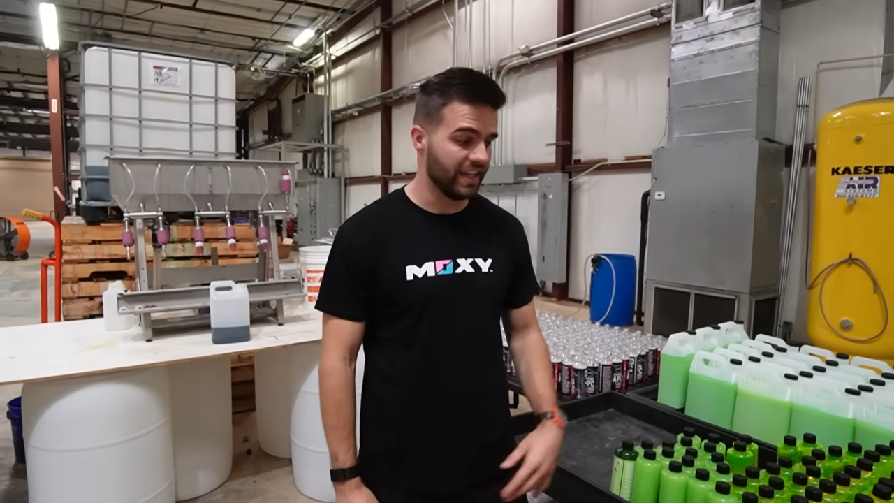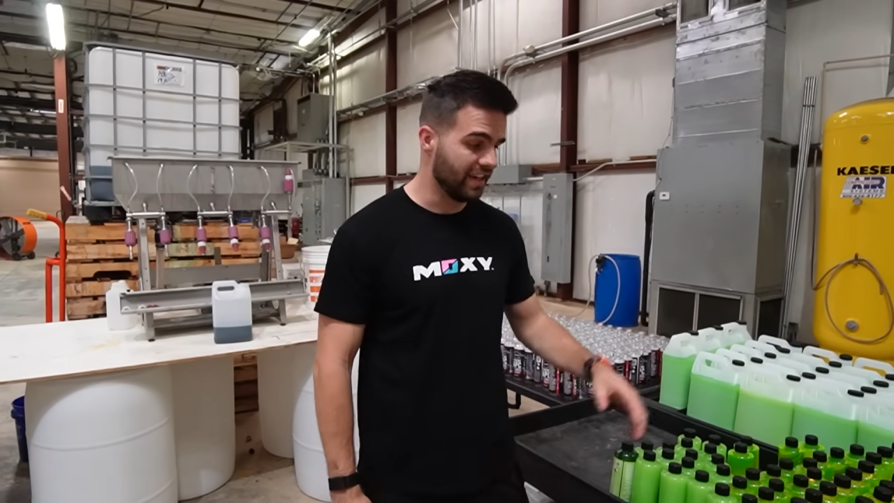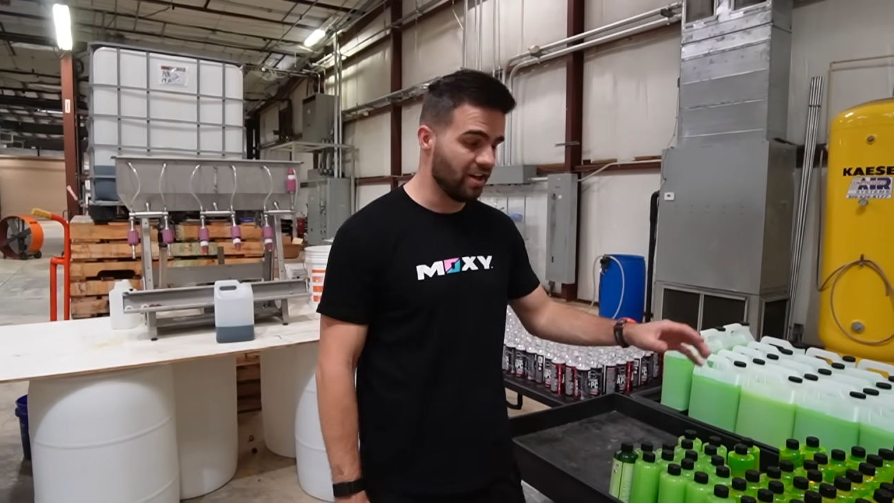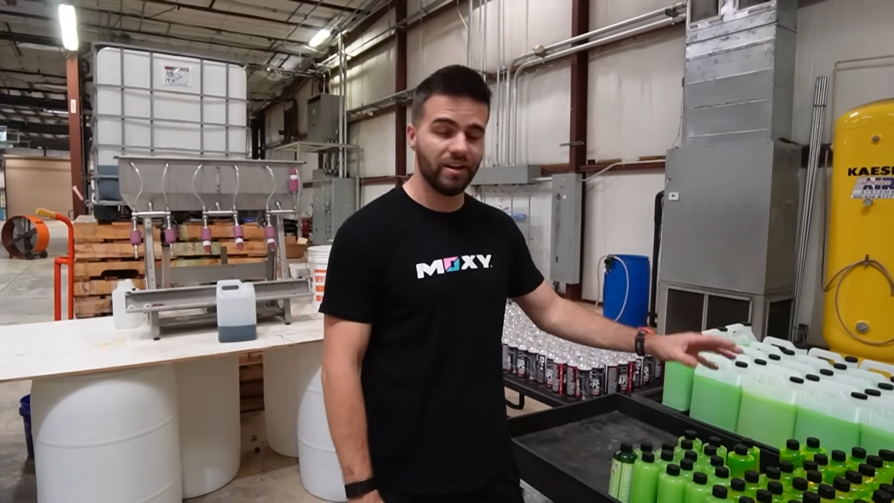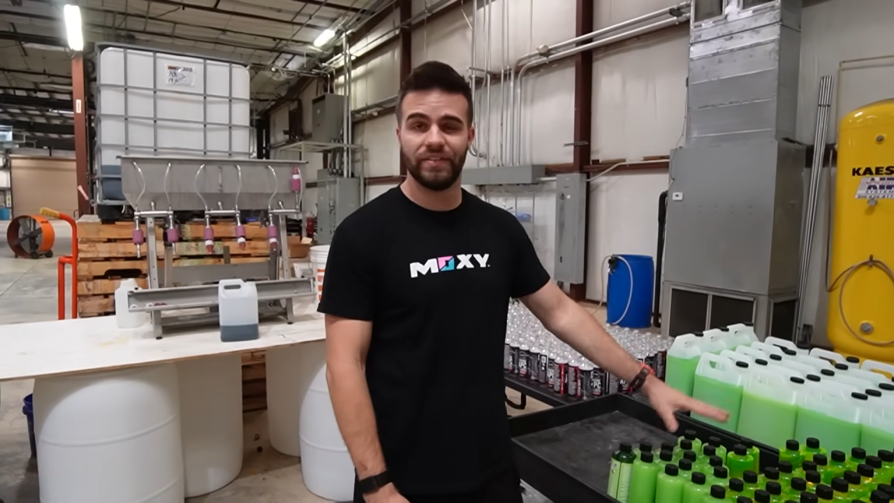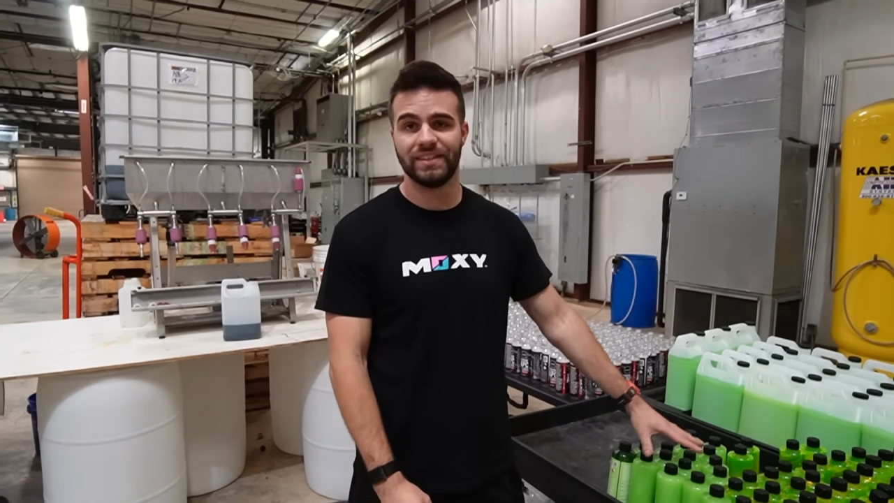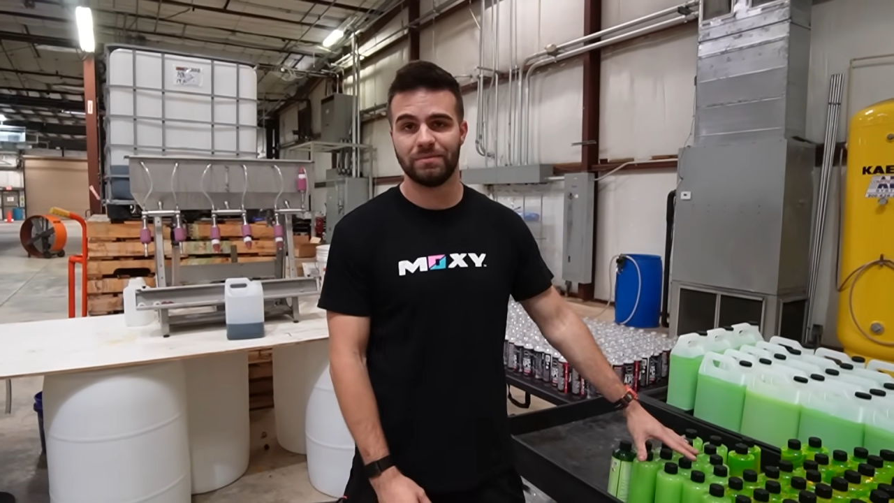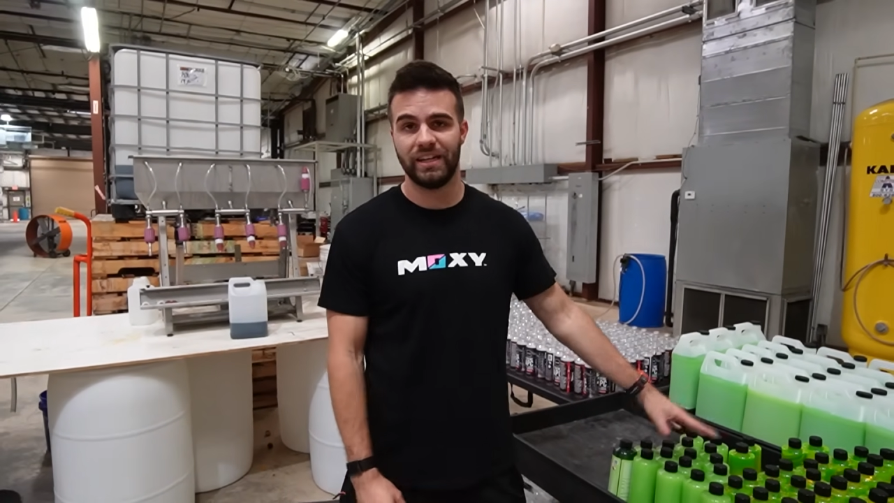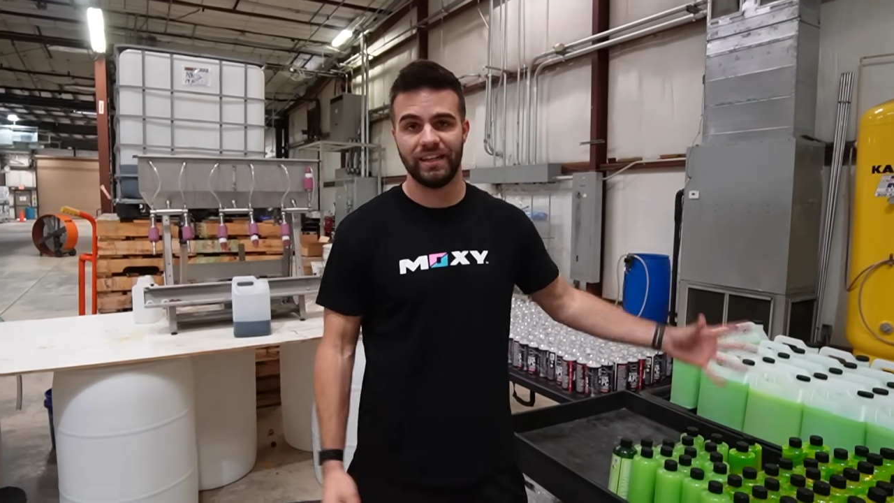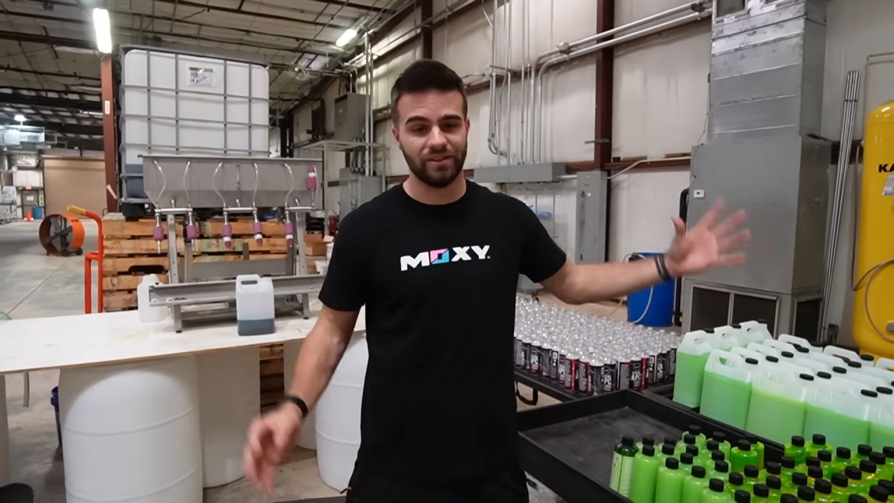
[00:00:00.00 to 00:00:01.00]
and all this
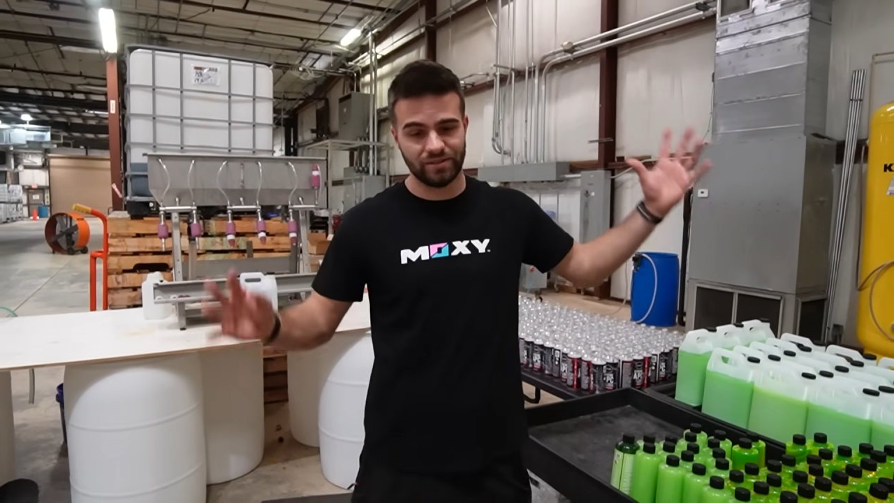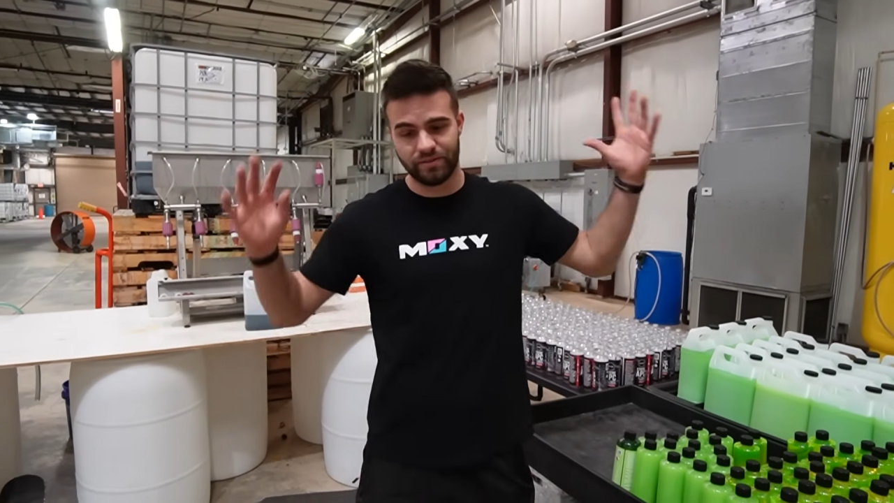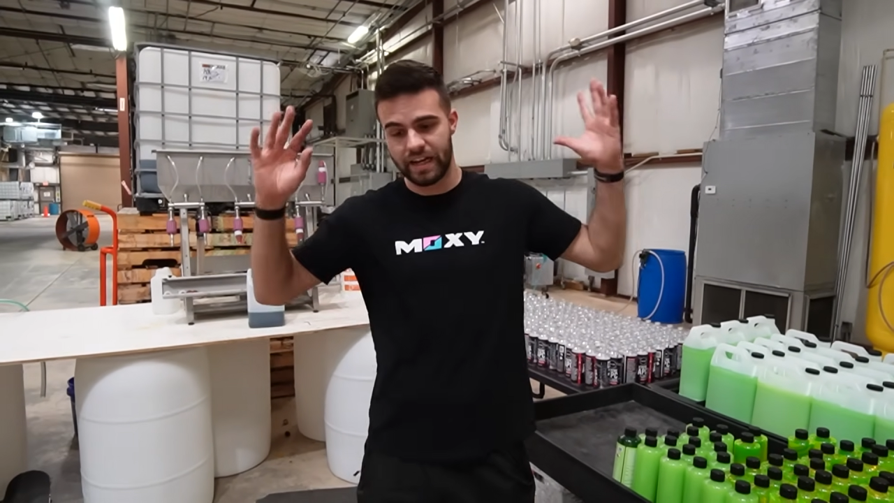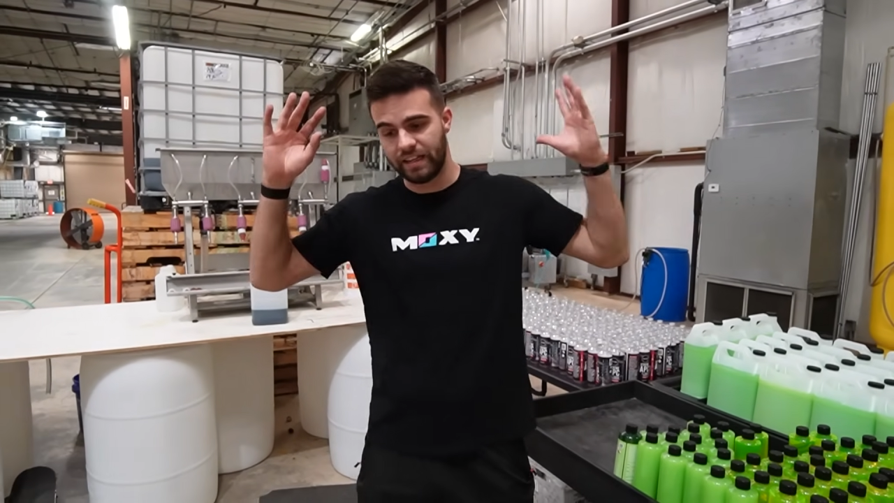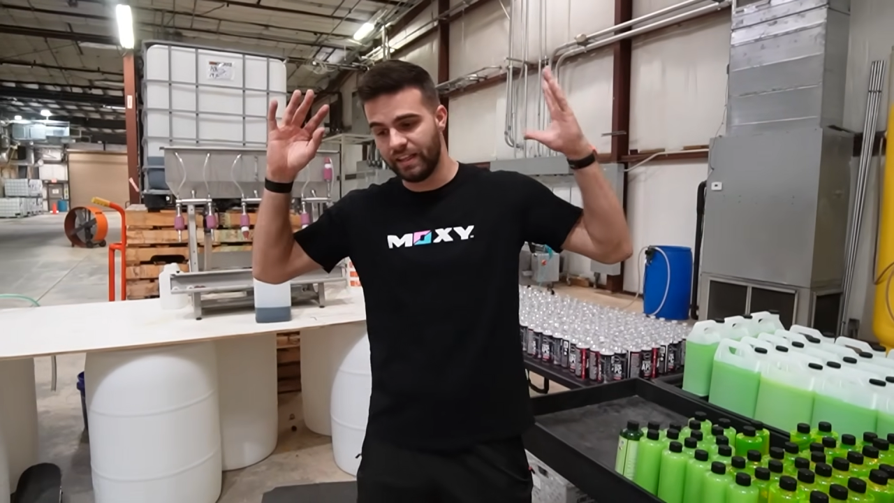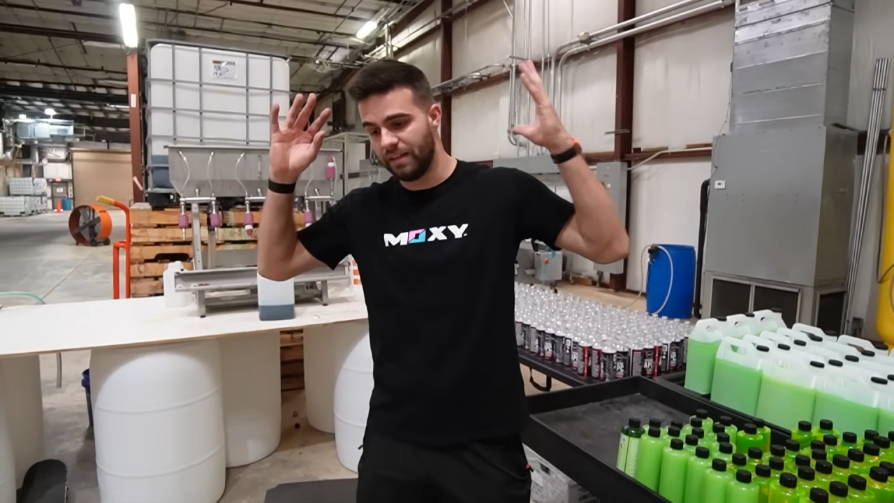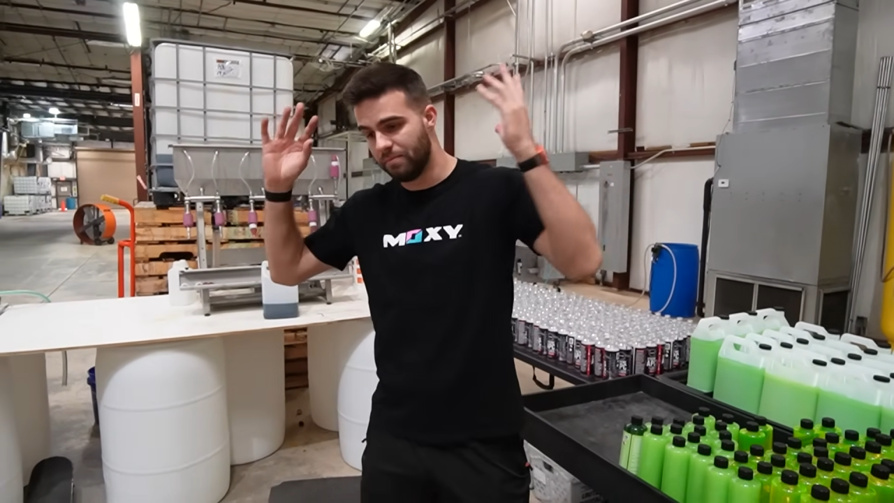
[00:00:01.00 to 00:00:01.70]
money goes directly